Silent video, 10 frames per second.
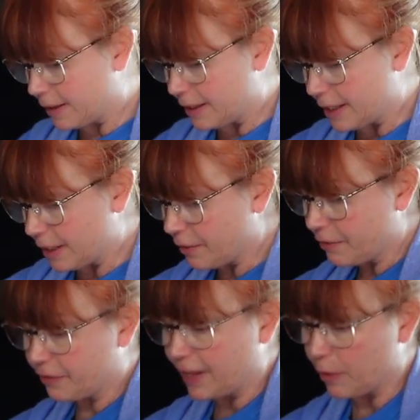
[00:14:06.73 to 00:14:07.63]
the
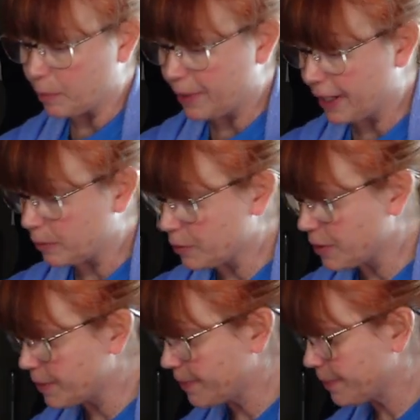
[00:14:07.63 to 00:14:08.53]
flower
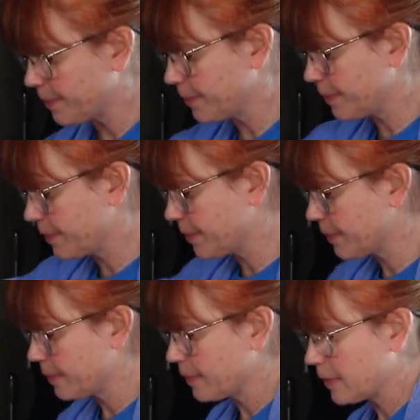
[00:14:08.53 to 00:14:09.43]
panels.
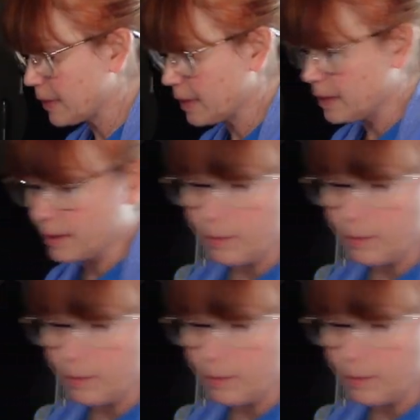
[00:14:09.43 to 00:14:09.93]
Let